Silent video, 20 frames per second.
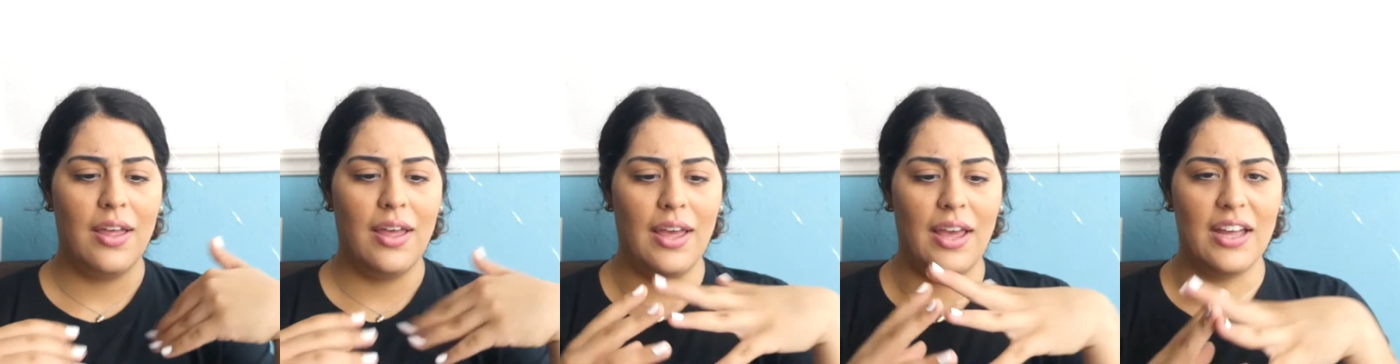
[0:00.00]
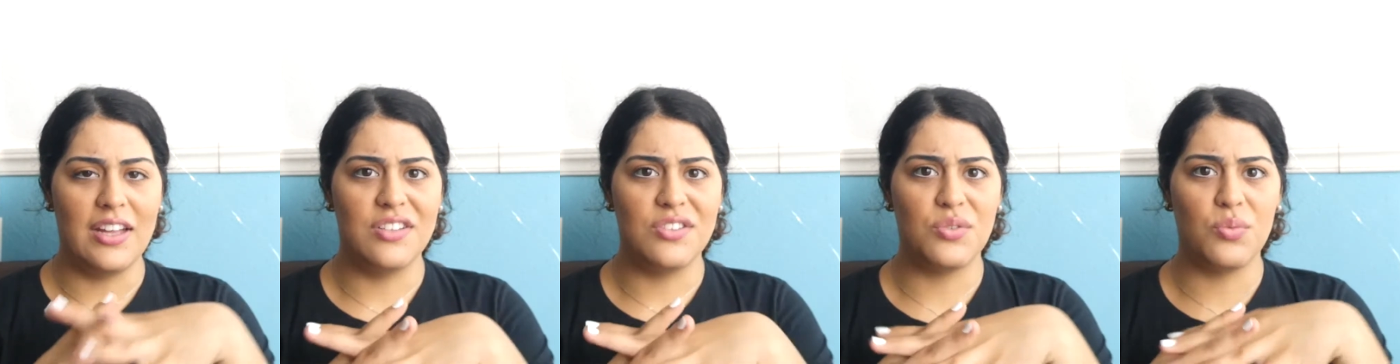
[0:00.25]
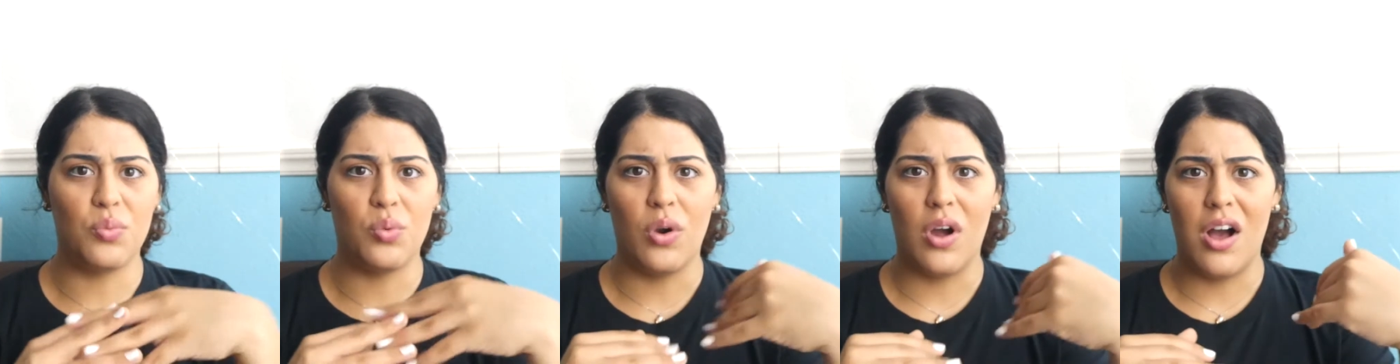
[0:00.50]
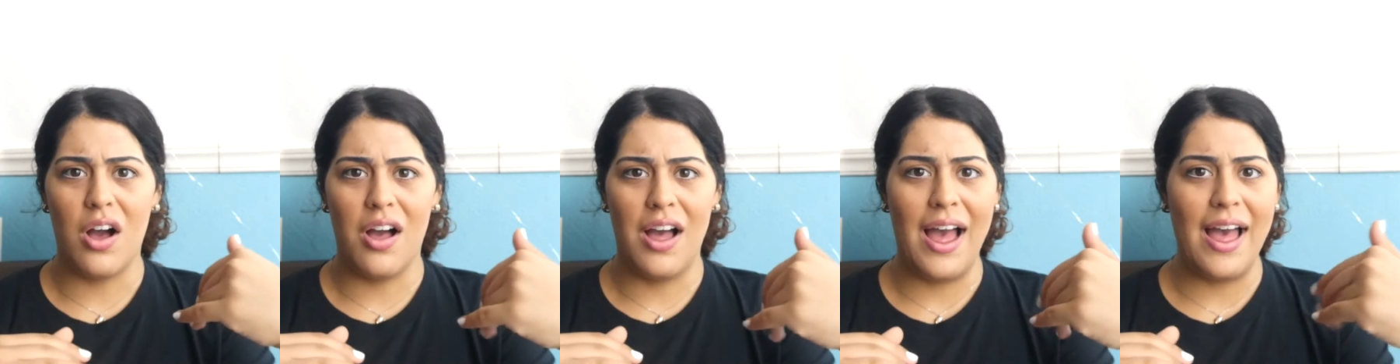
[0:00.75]
and
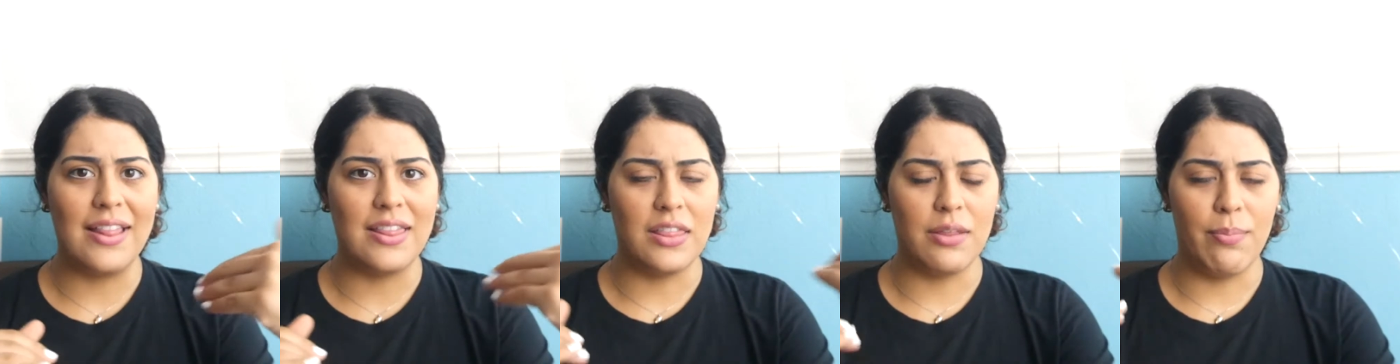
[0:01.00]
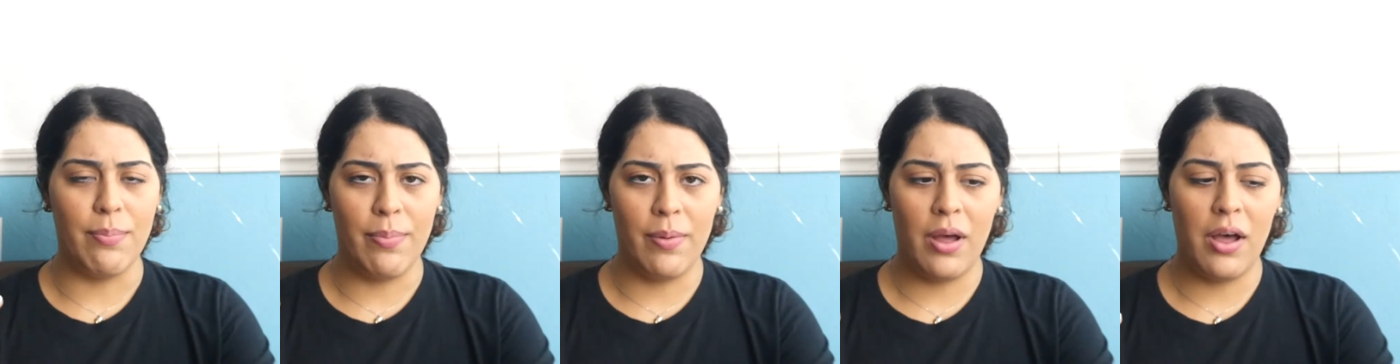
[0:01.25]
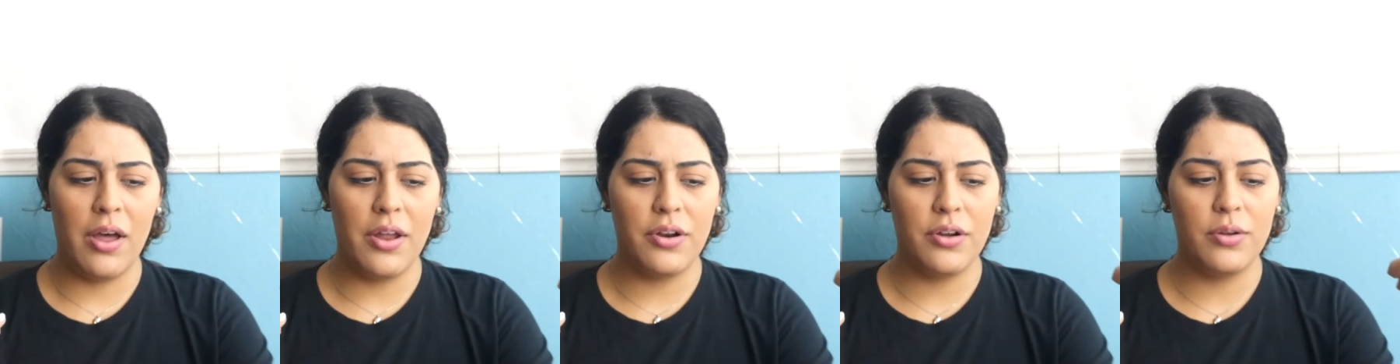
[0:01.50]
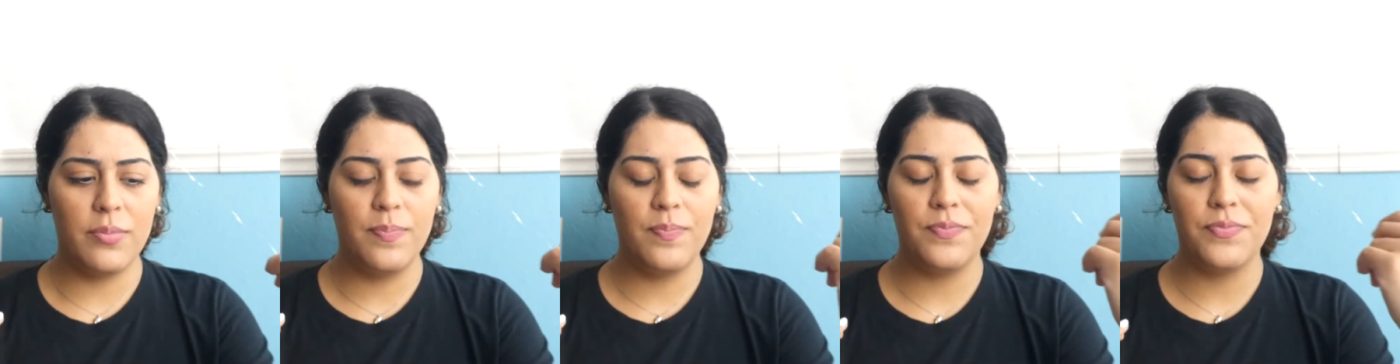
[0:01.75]
raw at the
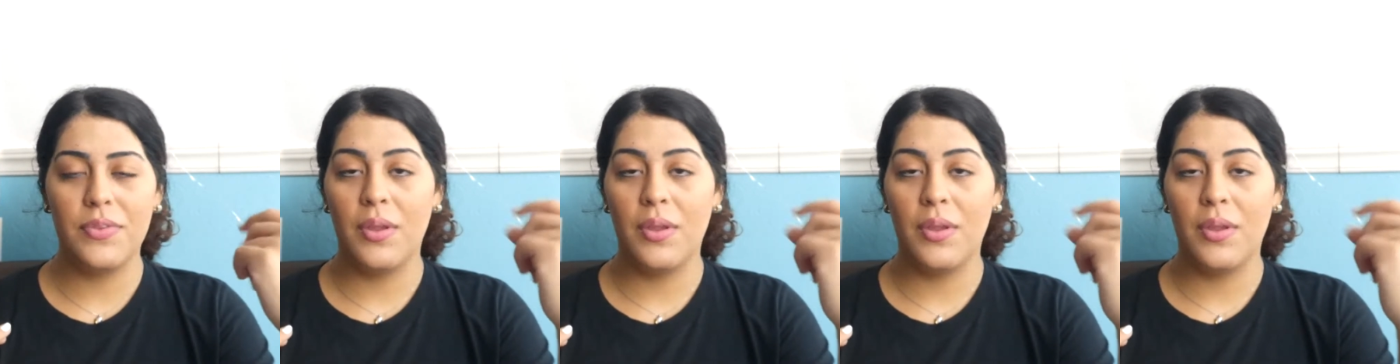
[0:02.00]
bottom.